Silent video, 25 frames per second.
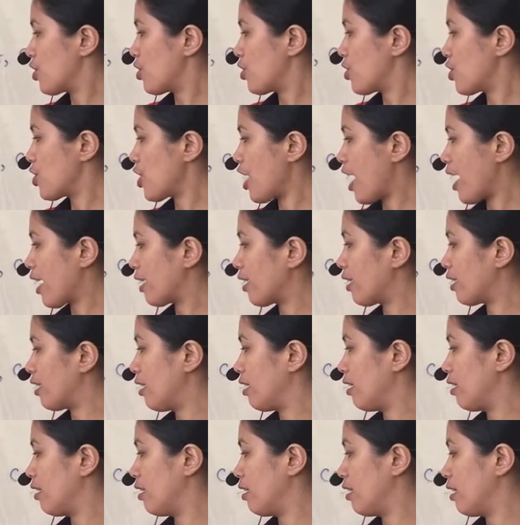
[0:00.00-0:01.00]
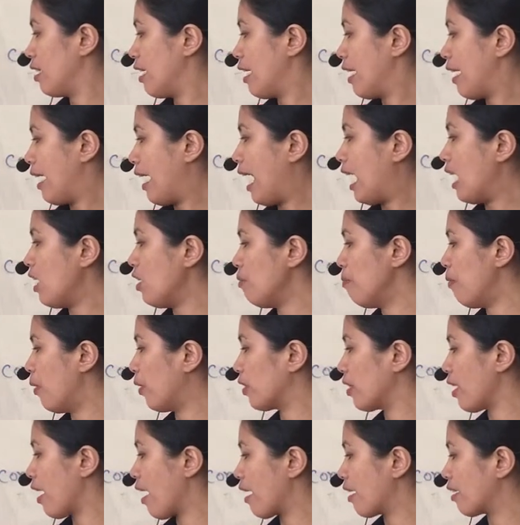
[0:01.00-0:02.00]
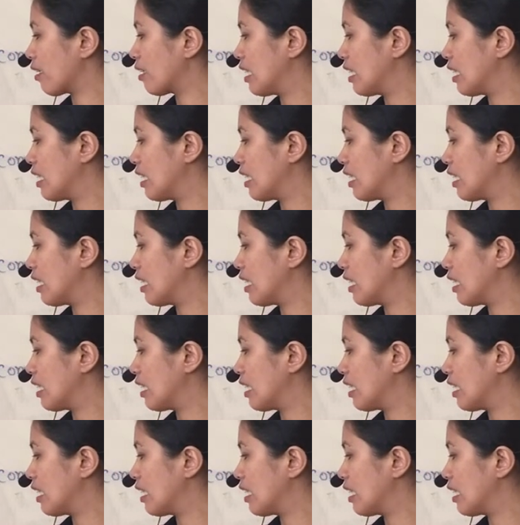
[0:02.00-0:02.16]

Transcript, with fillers: check how about air